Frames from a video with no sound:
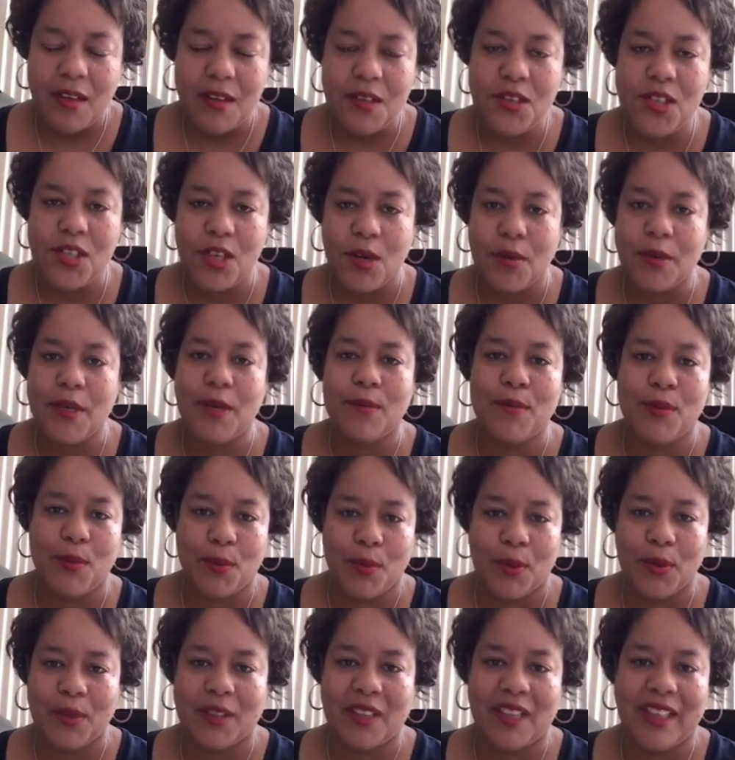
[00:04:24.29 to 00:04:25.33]
showing up to
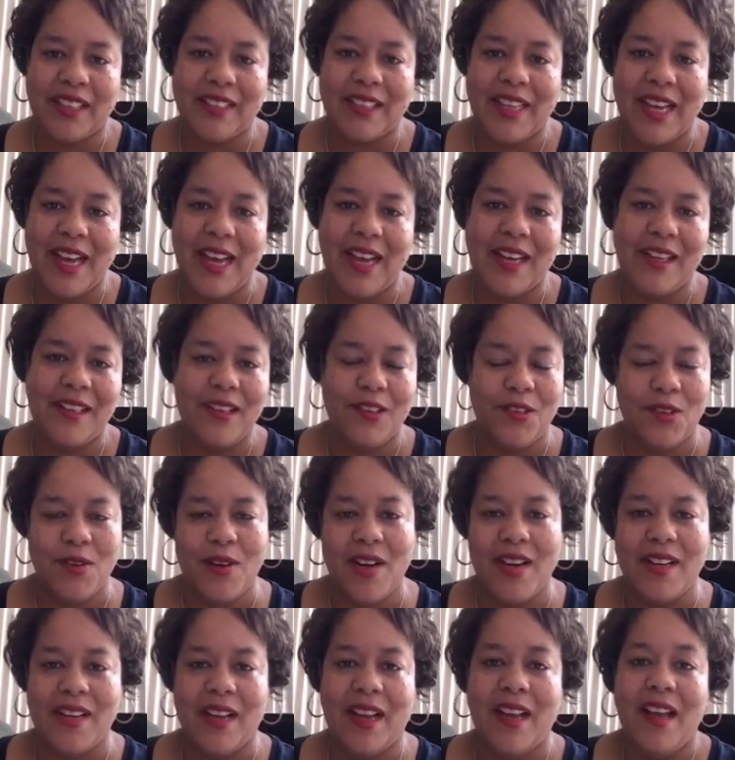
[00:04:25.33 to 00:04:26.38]
work like that, and you're
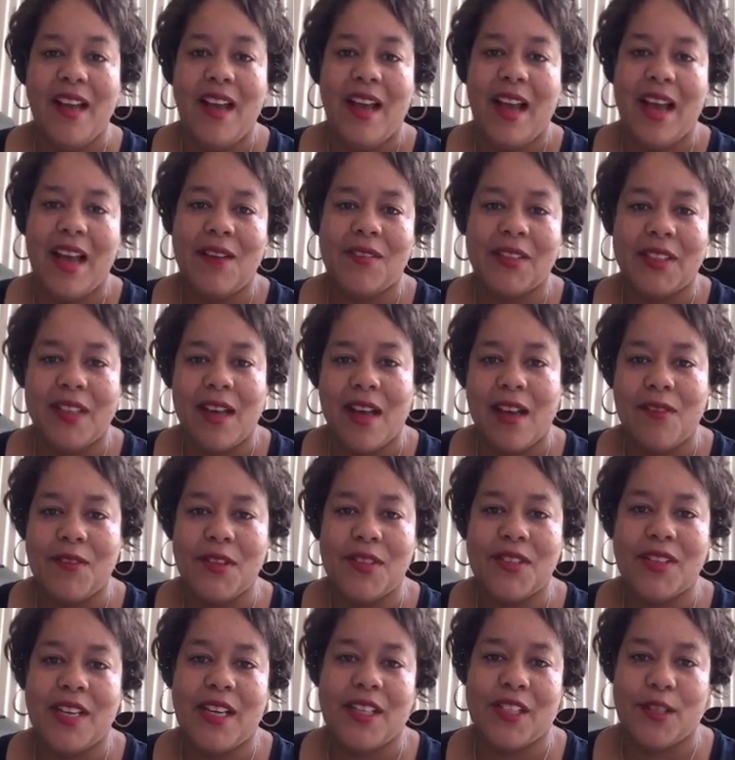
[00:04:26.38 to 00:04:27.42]
trying to have a
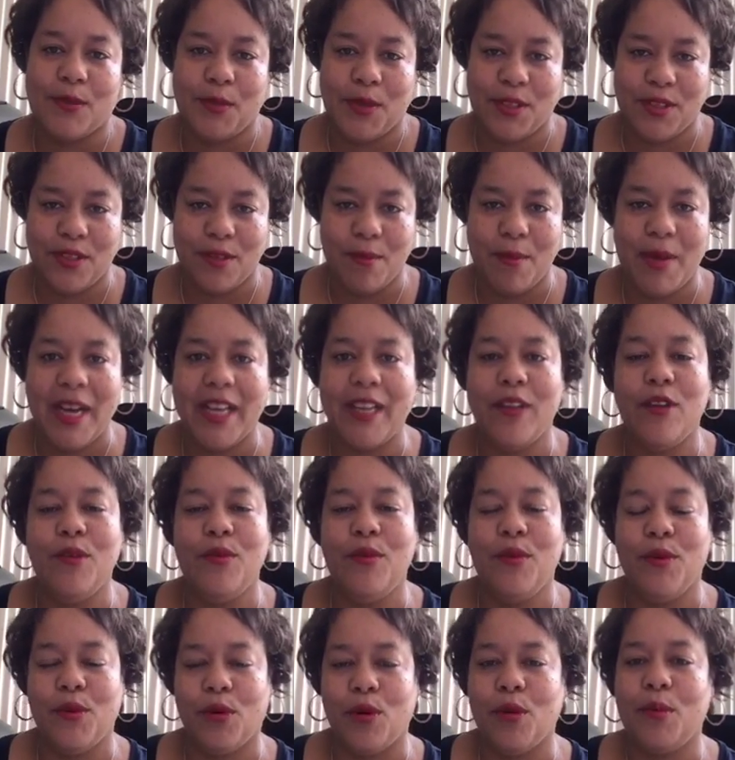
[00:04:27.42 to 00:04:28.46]
conversation with somebody who
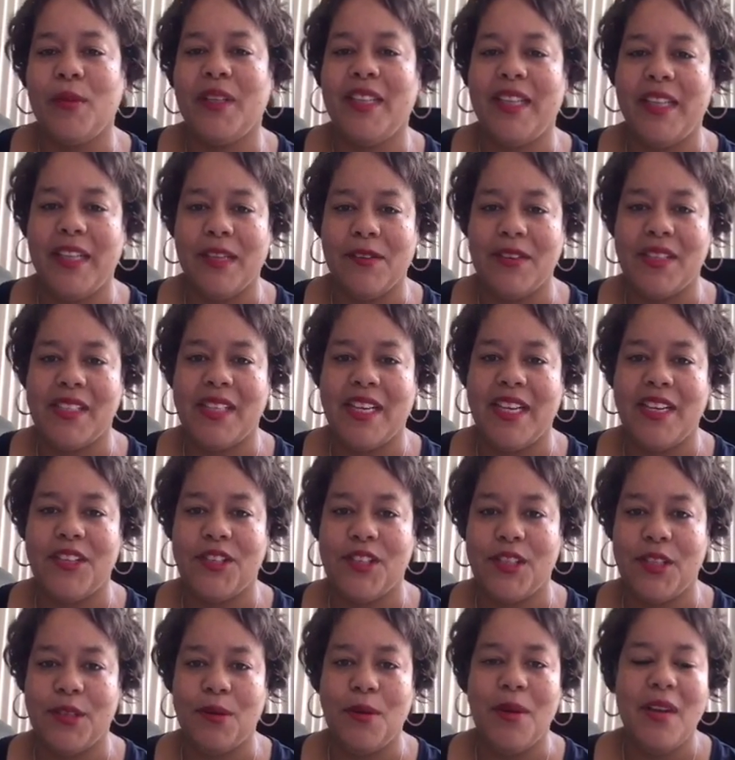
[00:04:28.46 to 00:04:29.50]
normally
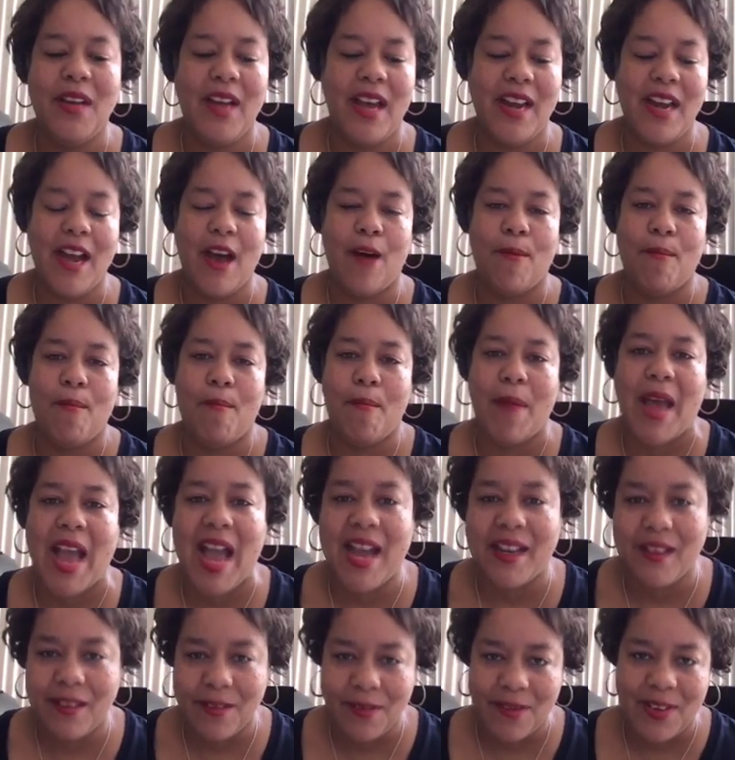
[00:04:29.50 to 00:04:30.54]
irritates you, and how
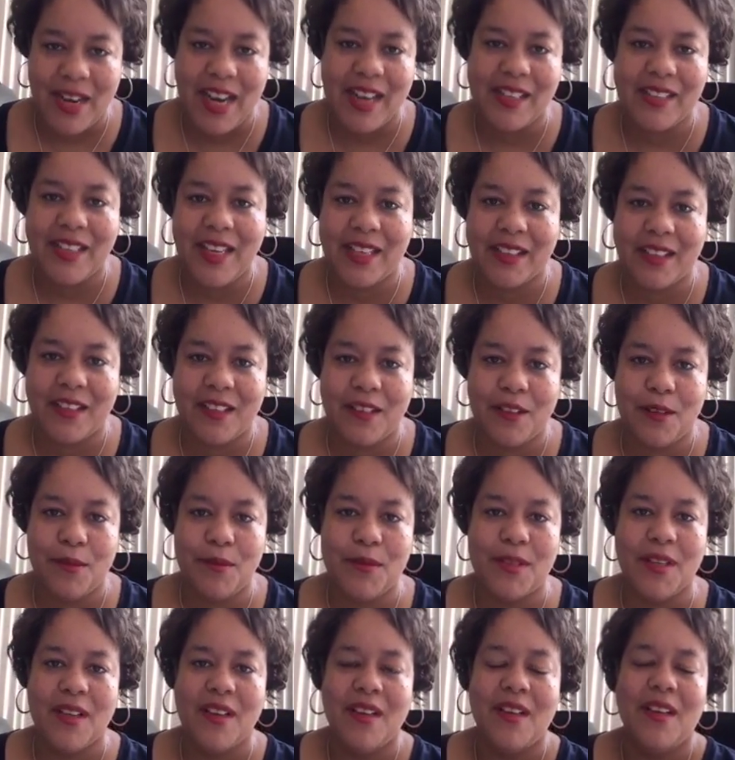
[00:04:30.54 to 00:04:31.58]
magnified that
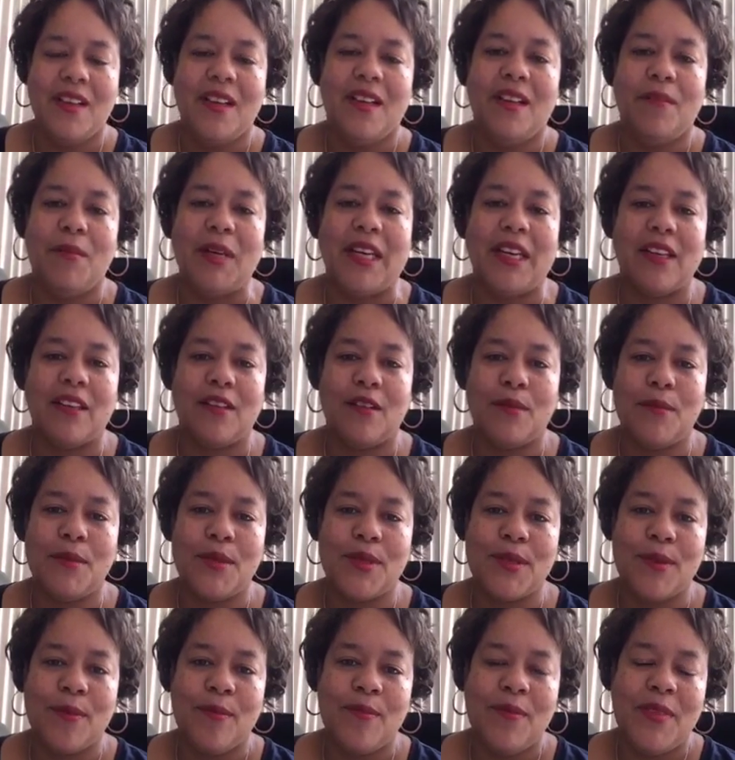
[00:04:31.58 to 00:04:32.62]

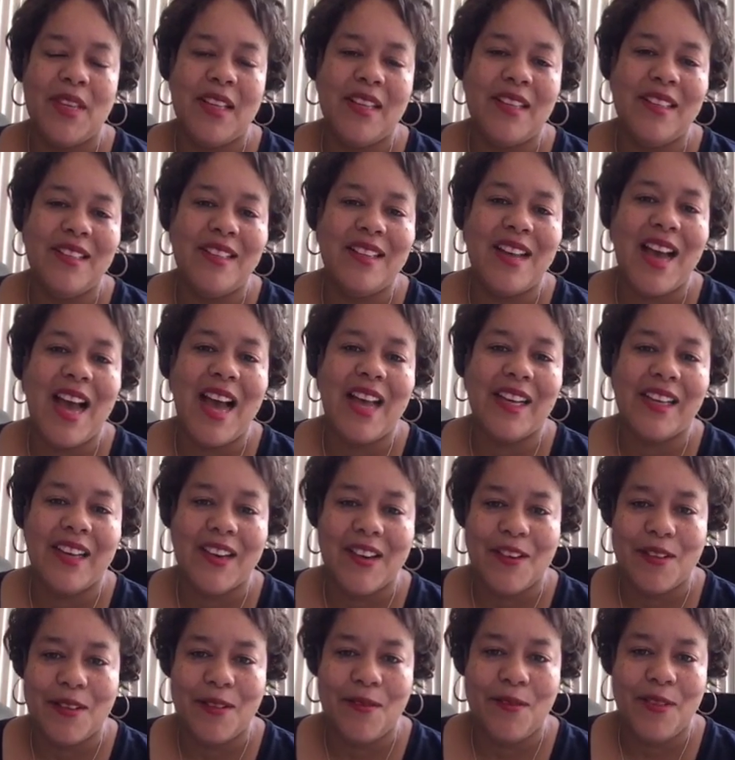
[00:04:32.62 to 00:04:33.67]
becomes? And hi,
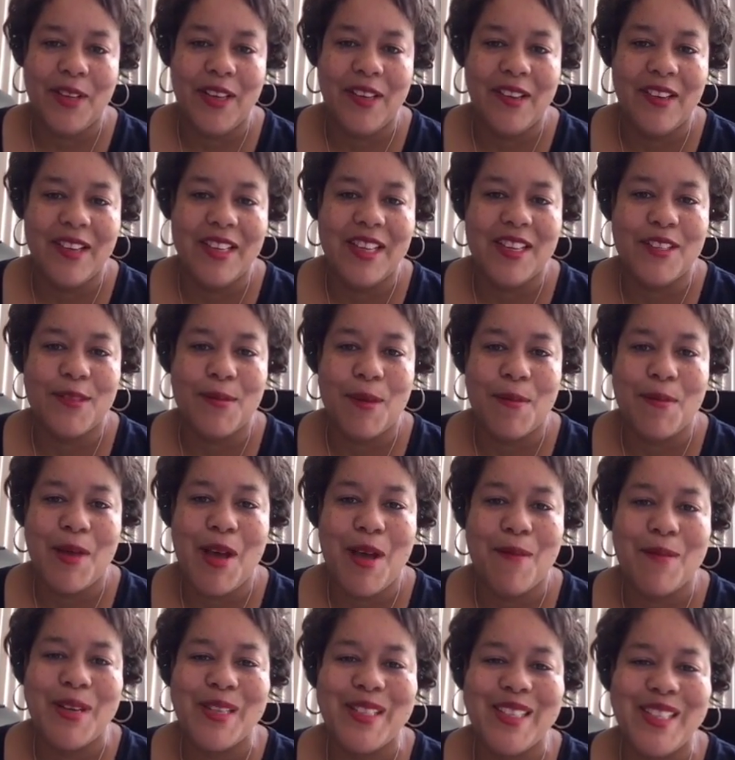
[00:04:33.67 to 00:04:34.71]
Carolyn Farron, that's my
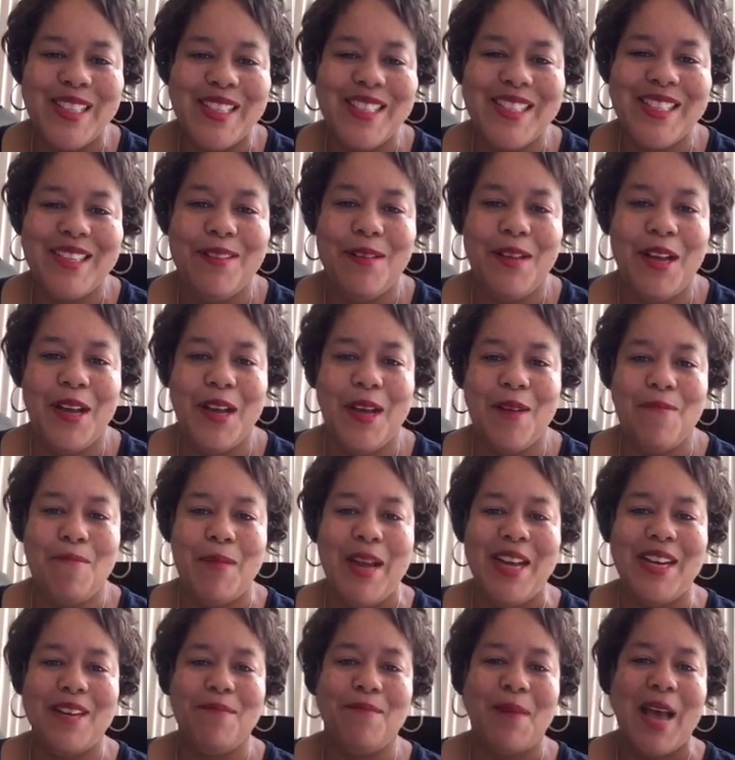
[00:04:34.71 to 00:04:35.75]
mom. I see that she
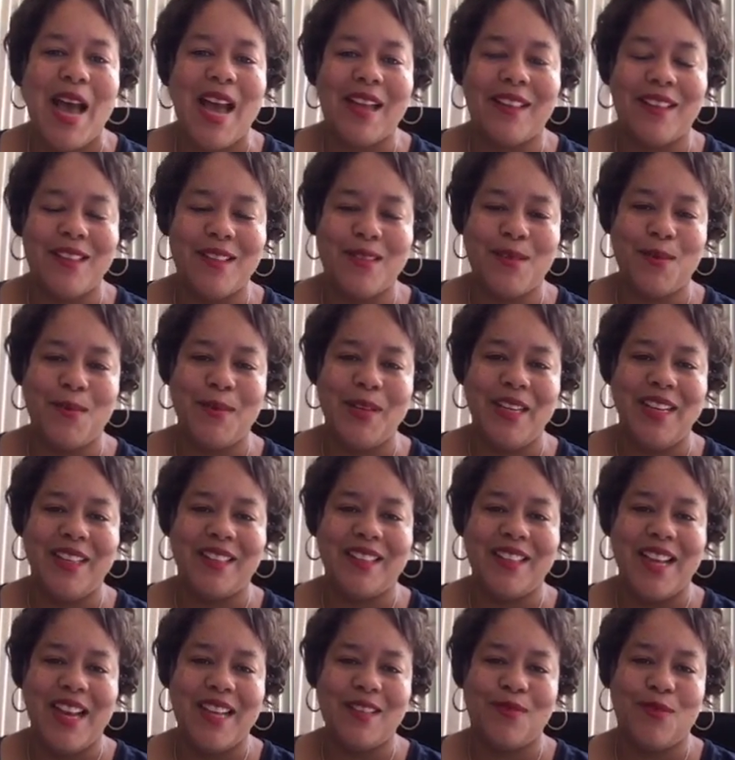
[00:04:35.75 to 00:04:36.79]
made it back this
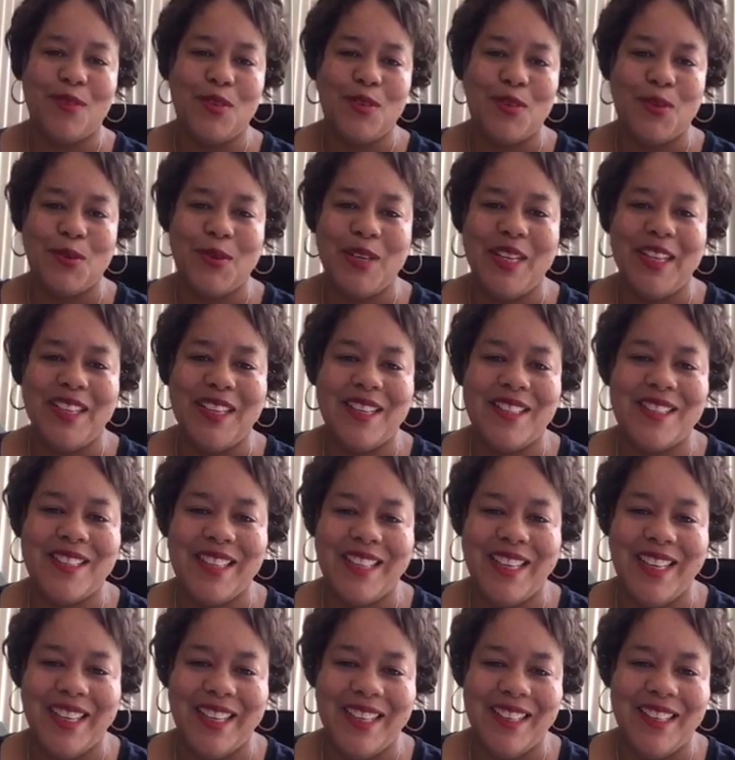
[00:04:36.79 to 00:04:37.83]
week. Thanks for joining us
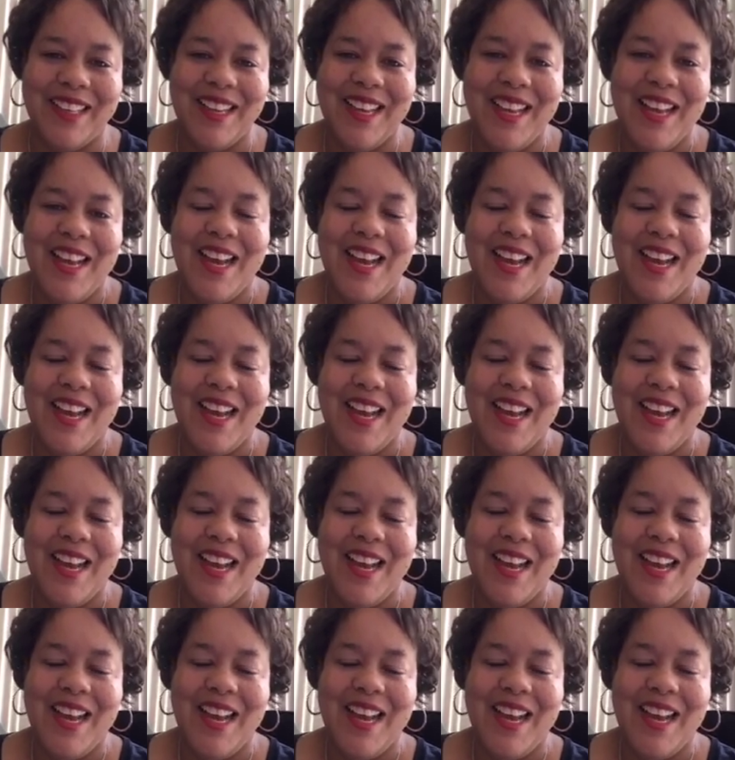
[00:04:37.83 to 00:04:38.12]
again.